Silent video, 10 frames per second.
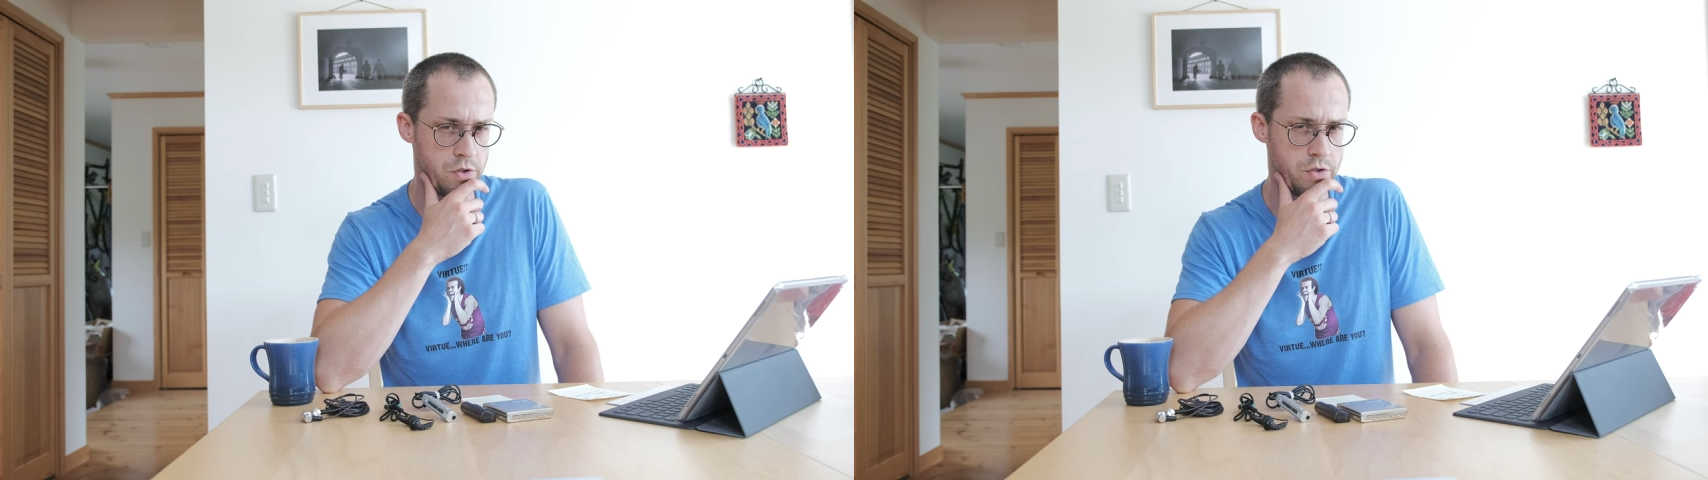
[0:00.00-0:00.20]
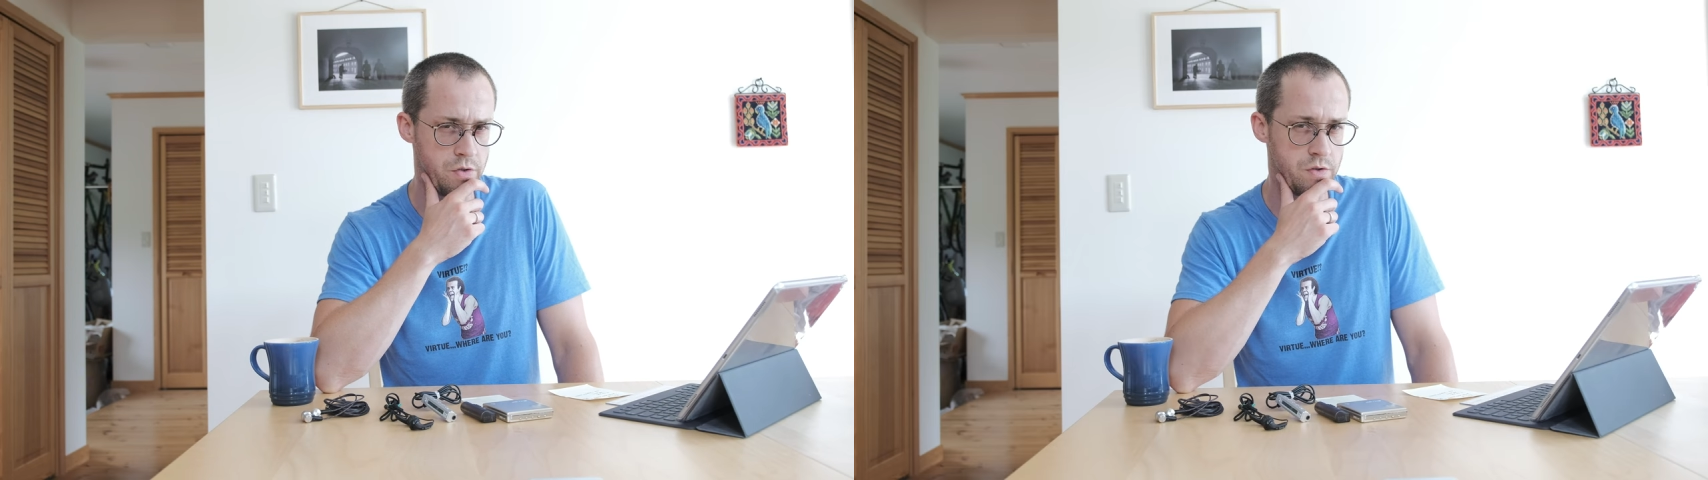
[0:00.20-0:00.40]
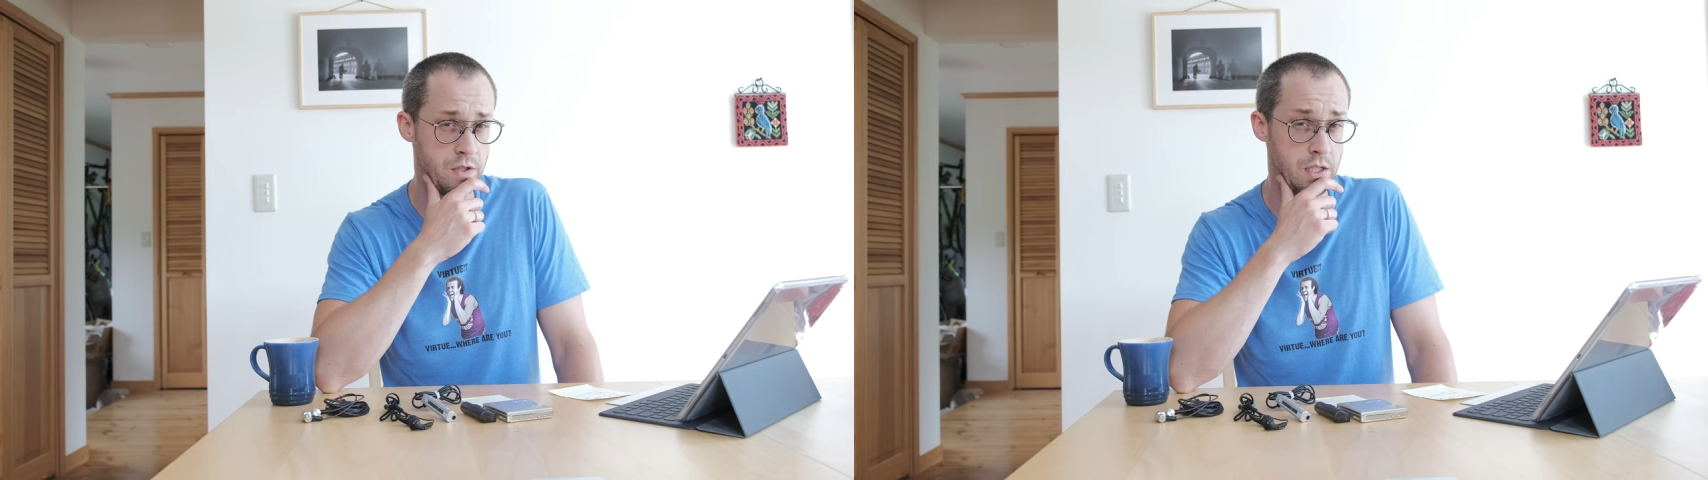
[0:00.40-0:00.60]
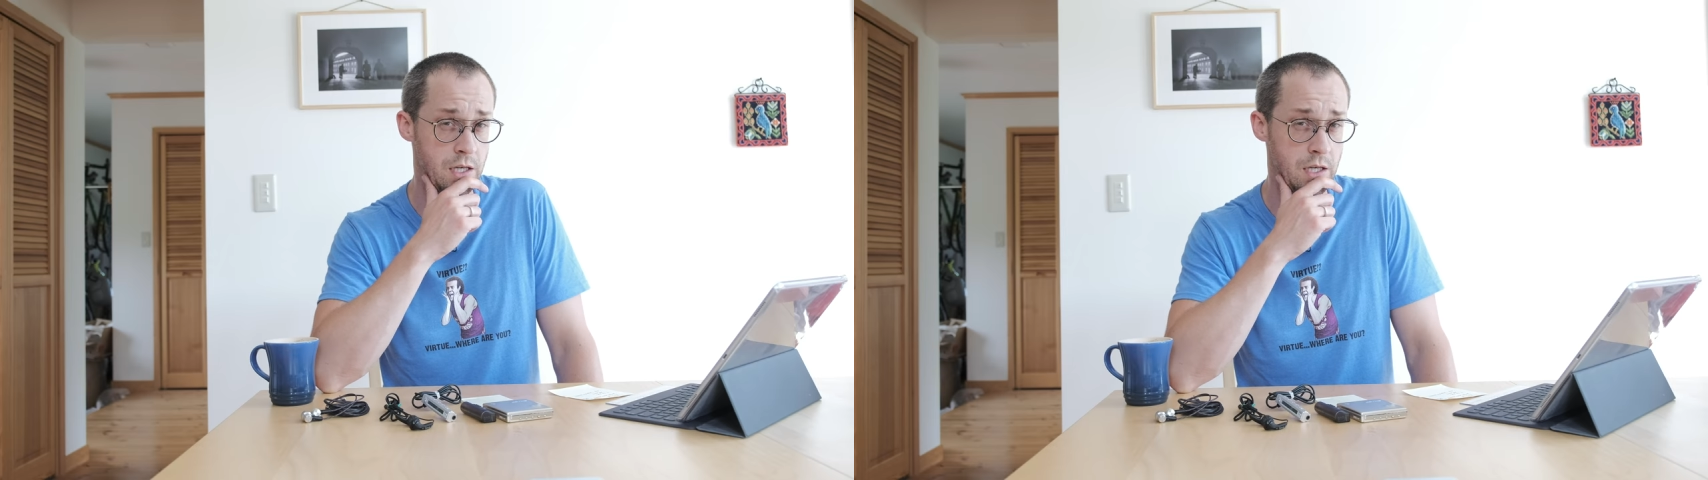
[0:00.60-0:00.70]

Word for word: juice than the